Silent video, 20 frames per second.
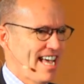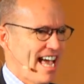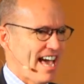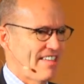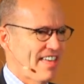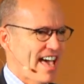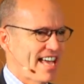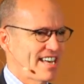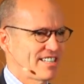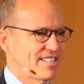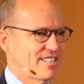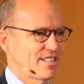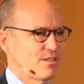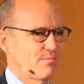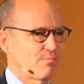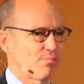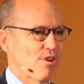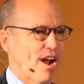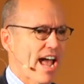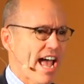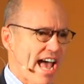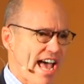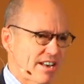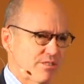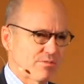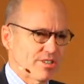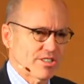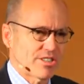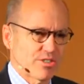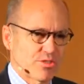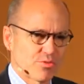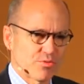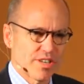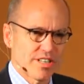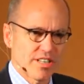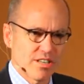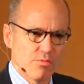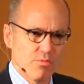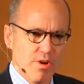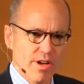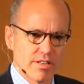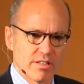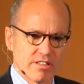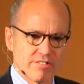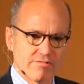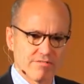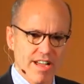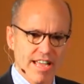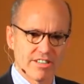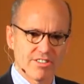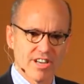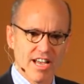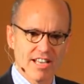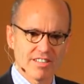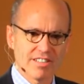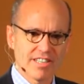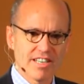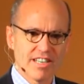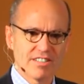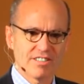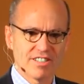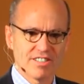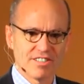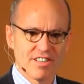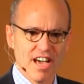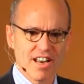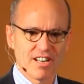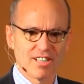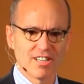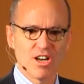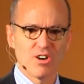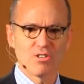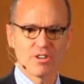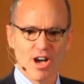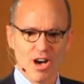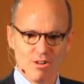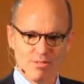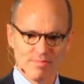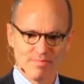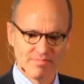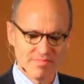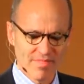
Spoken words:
And that is that a brand, which is really what the franchise is not a logo.